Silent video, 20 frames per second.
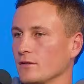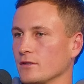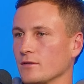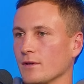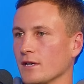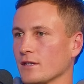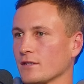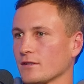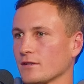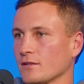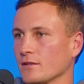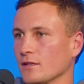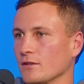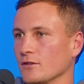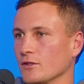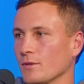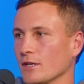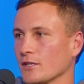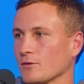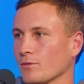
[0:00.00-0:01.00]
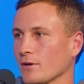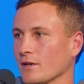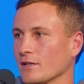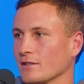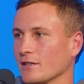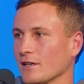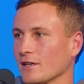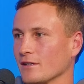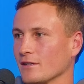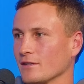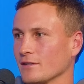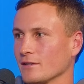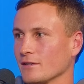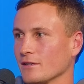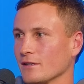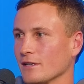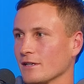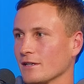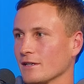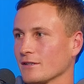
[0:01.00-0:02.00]
was the best. He was the best
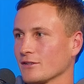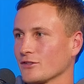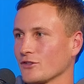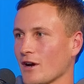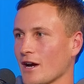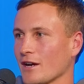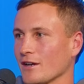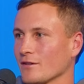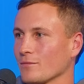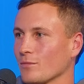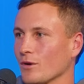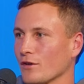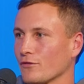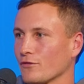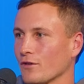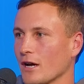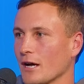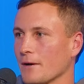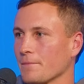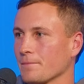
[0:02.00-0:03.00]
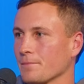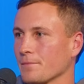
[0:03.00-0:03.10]
preseason trainer by far.